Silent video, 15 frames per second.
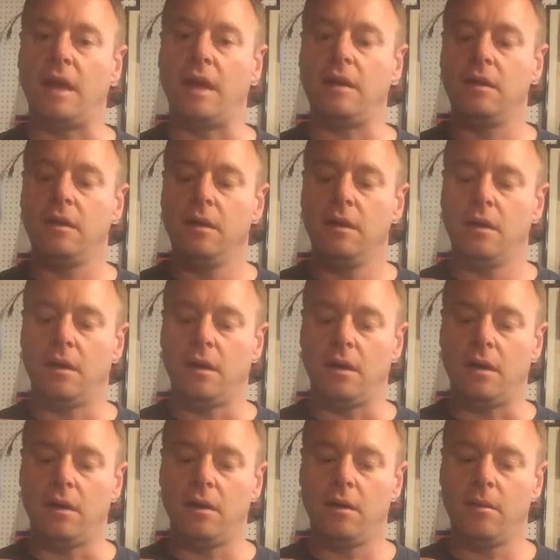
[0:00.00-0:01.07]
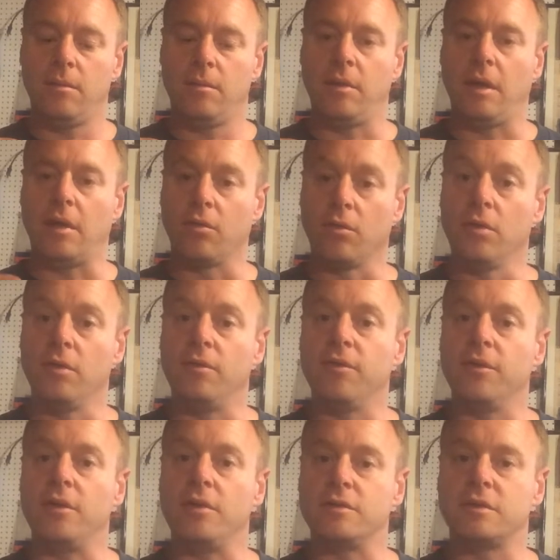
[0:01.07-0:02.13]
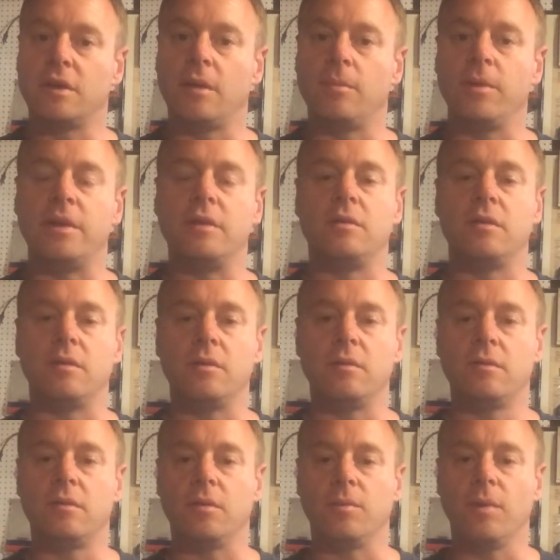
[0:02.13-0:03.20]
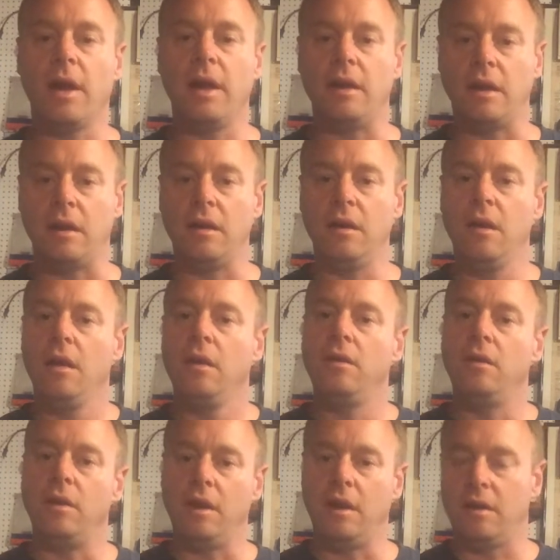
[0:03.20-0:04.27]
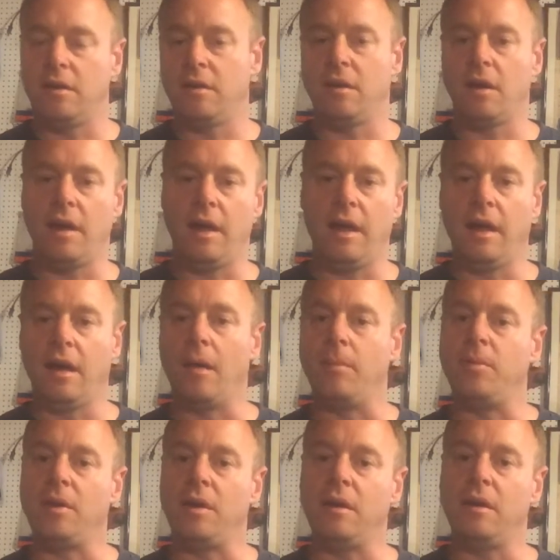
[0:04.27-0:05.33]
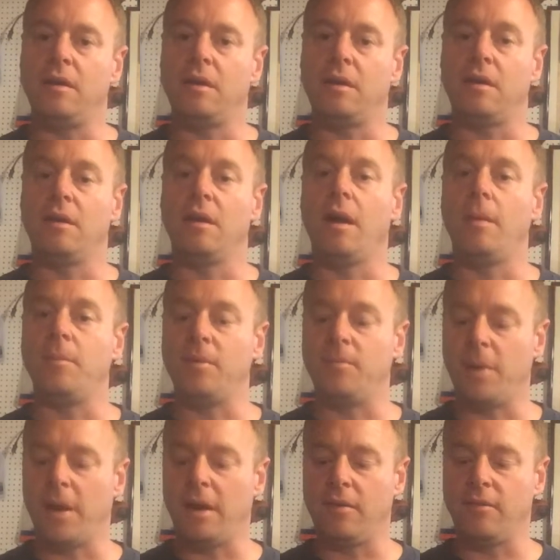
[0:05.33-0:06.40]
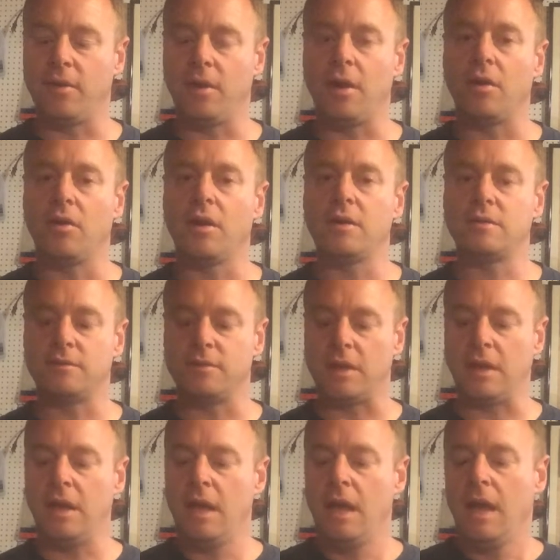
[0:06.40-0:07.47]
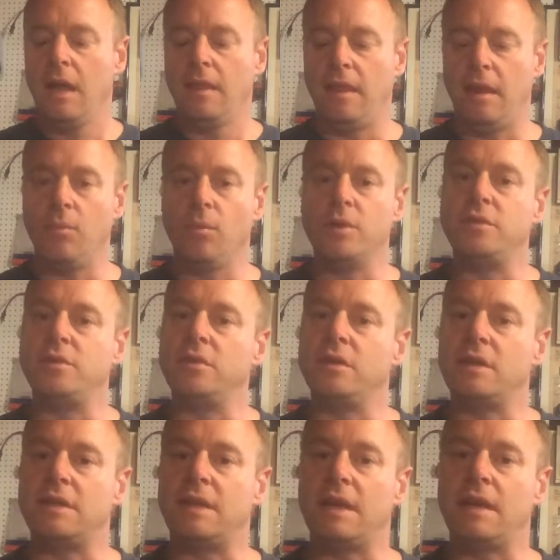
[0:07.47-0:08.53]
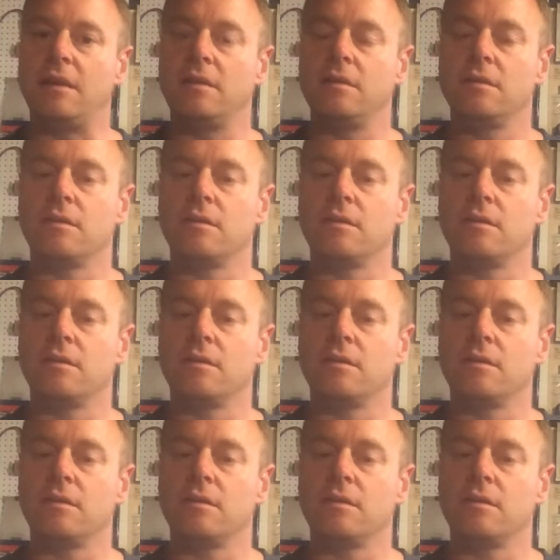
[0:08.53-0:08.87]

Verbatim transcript: that, uh, that groove for your saw blade to, to ride in, you need it to not hang up. You need it to not be biting very aggressively. Then once you get that